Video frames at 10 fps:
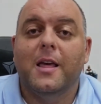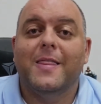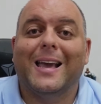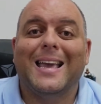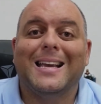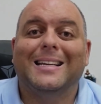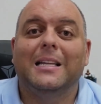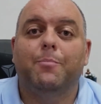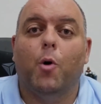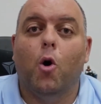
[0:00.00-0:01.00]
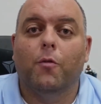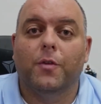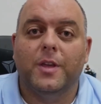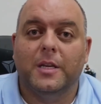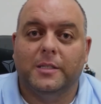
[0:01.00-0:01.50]
that can clip
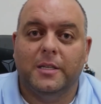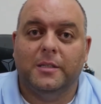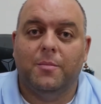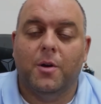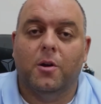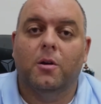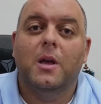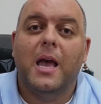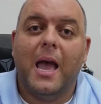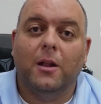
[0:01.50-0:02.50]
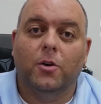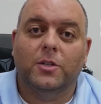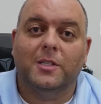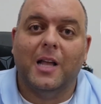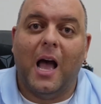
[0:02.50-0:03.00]
over the existing mirror and look
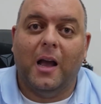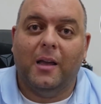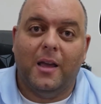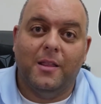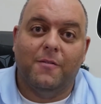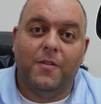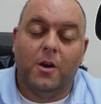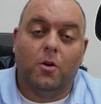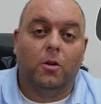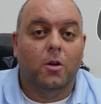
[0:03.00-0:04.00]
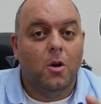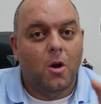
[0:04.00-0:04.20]
stock in the vehicle.